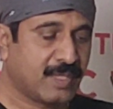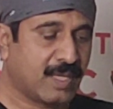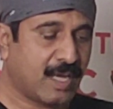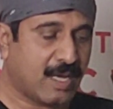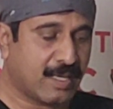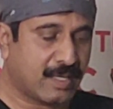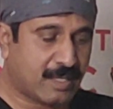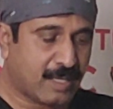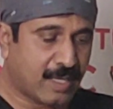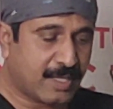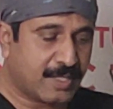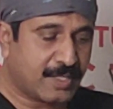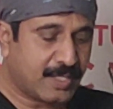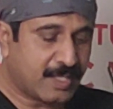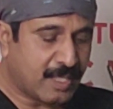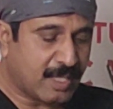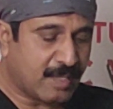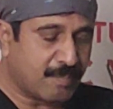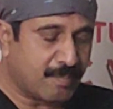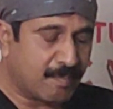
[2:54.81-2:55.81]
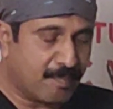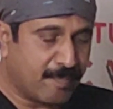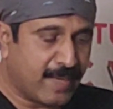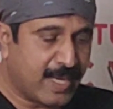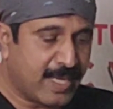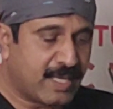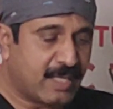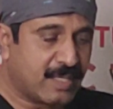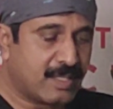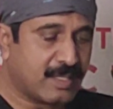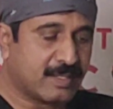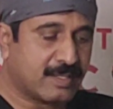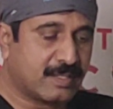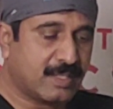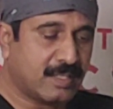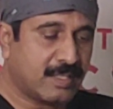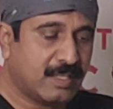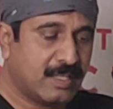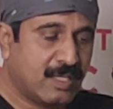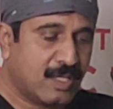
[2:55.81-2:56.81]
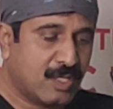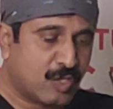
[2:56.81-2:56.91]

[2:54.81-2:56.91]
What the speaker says: and crush it and make it as a